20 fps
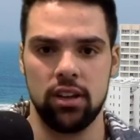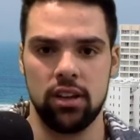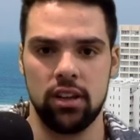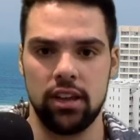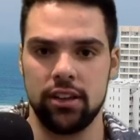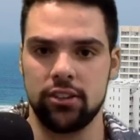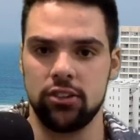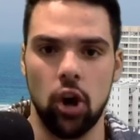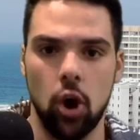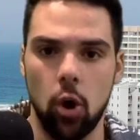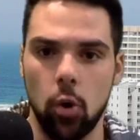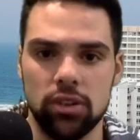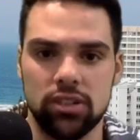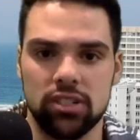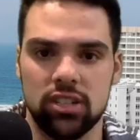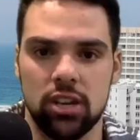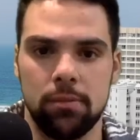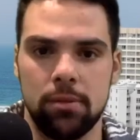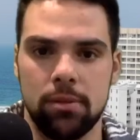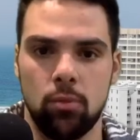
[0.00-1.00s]
It's always
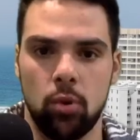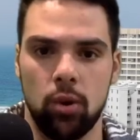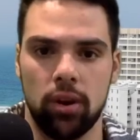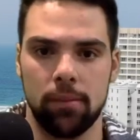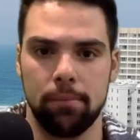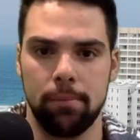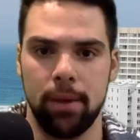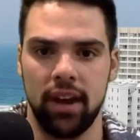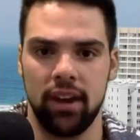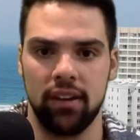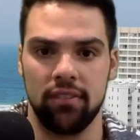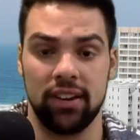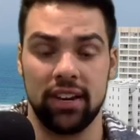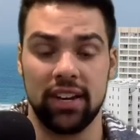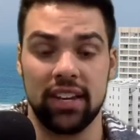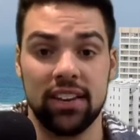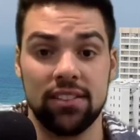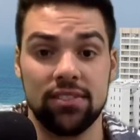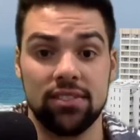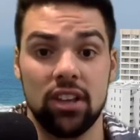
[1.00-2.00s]
going to be more competitive, and
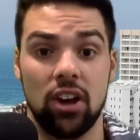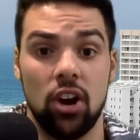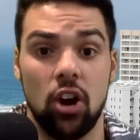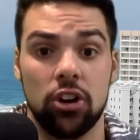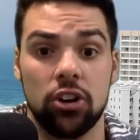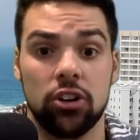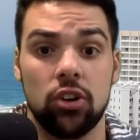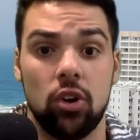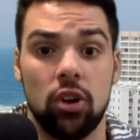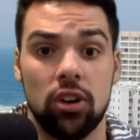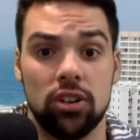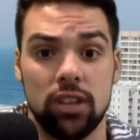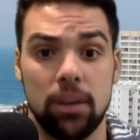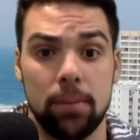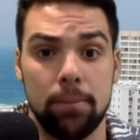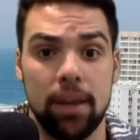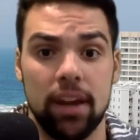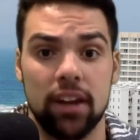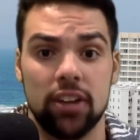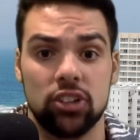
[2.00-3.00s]
it gives the underdogs a
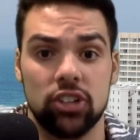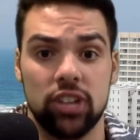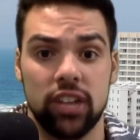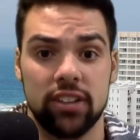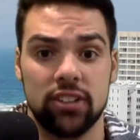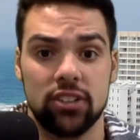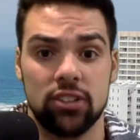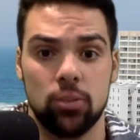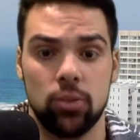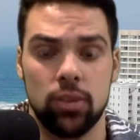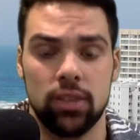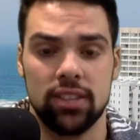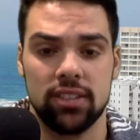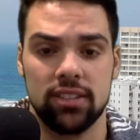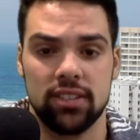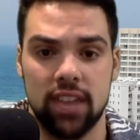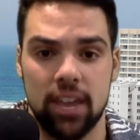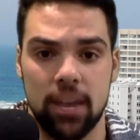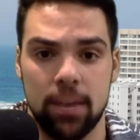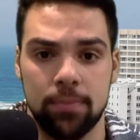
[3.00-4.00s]
better chance to win this
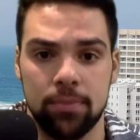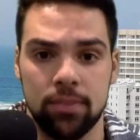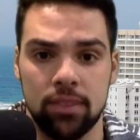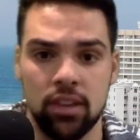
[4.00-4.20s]
game.